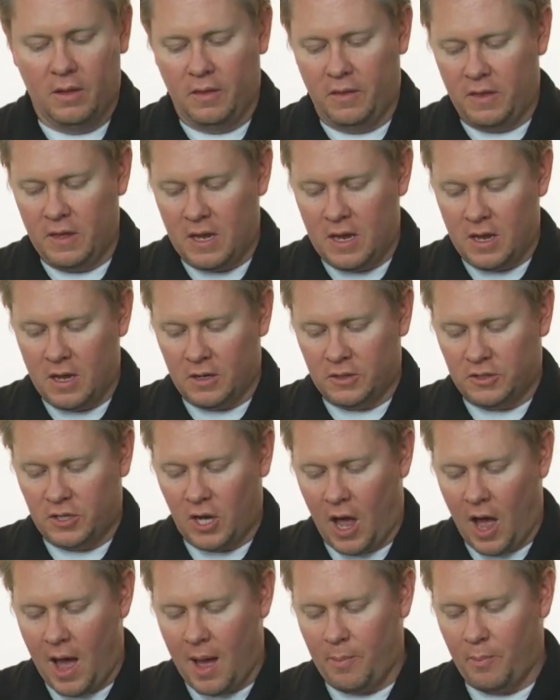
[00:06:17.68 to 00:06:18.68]
the
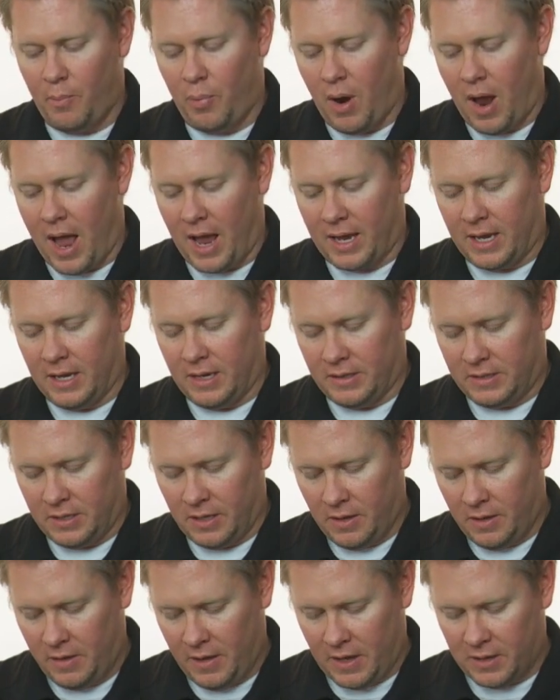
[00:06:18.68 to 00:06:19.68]
top bracket
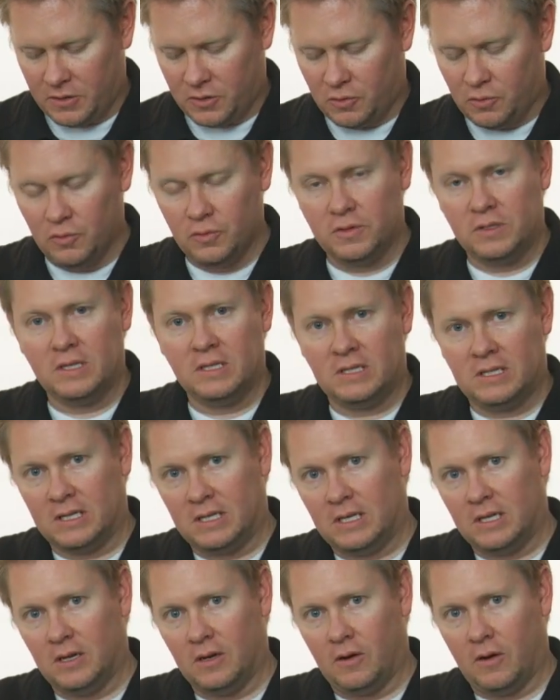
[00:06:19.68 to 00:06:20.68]
that screws into
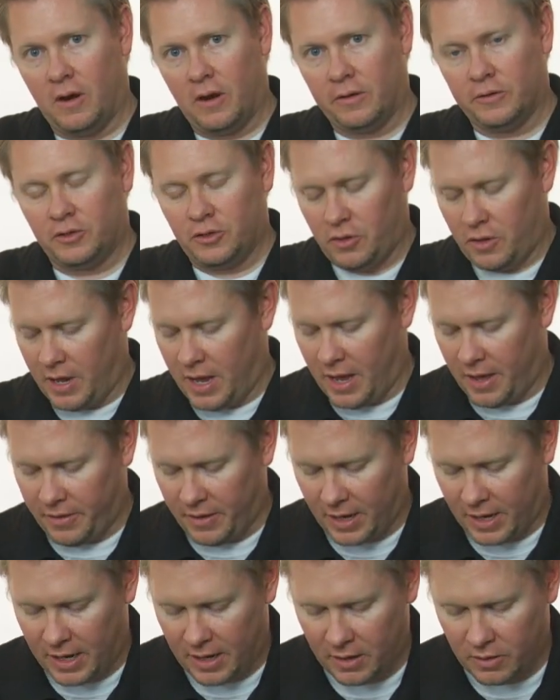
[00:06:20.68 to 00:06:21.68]
here. And I'll show you how
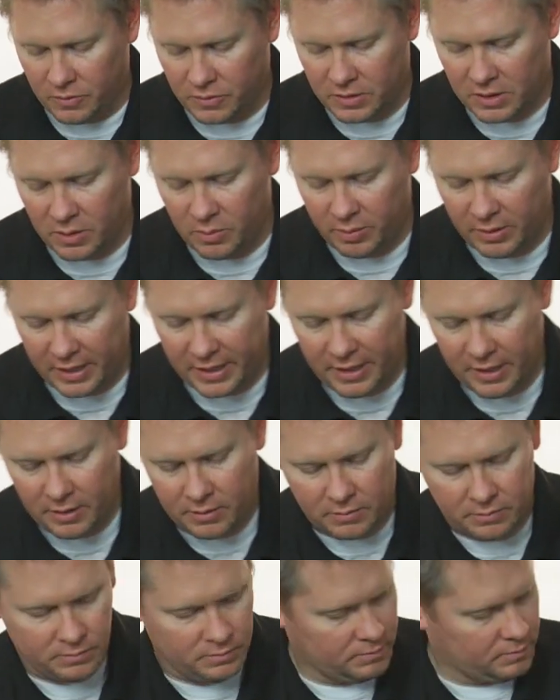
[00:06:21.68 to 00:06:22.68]
that kind of goes into play now.